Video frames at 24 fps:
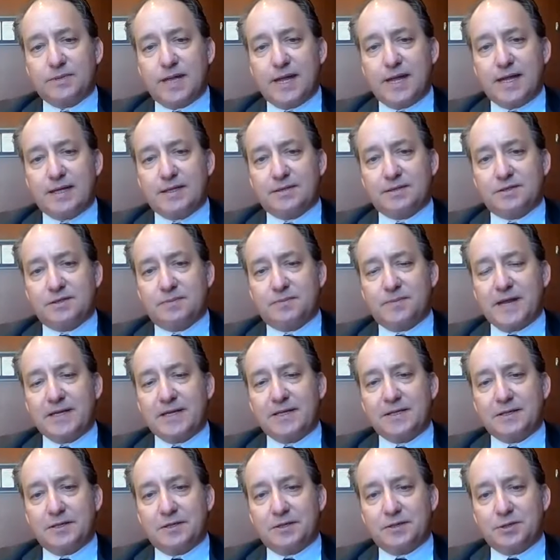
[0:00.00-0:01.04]
And
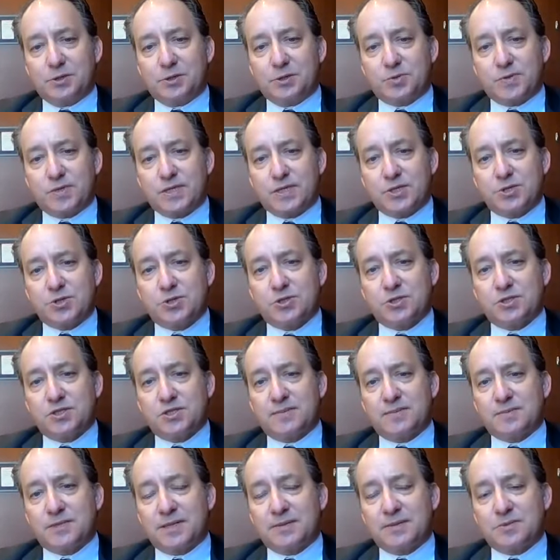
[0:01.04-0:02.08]
depending on the tradition,
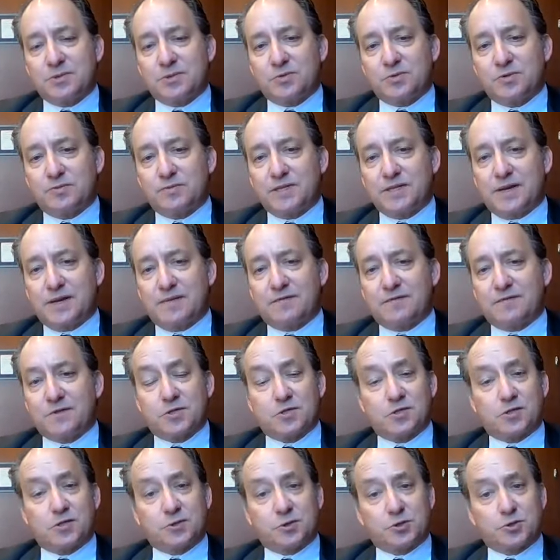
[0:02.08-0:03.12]
sometimes there would be an
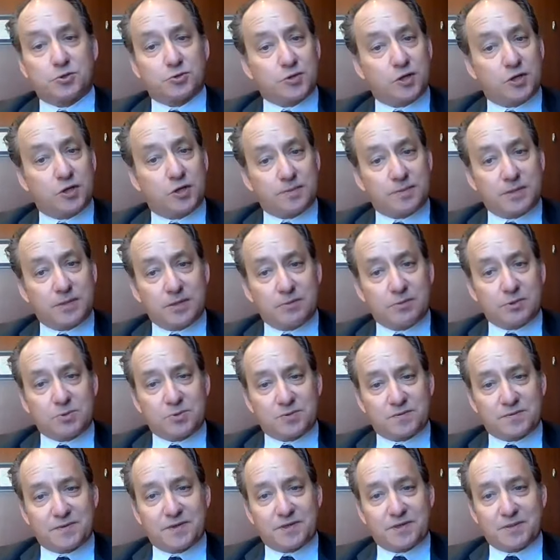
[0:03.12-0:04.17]
emphasis on astronomy, which
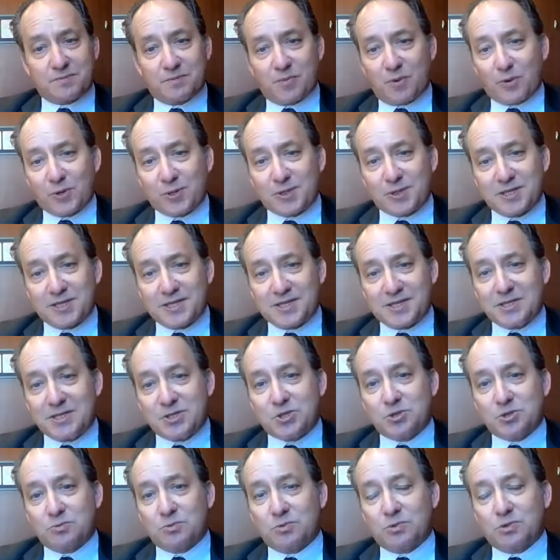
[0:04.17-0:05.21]
was very important in the
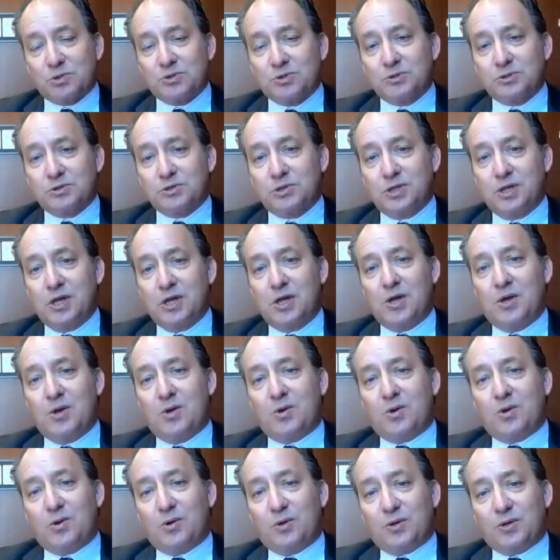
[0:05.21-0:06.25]
ancient world,
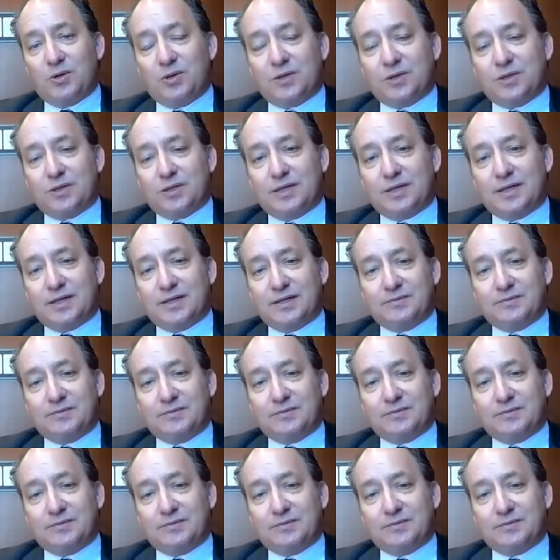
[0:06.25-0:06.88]
or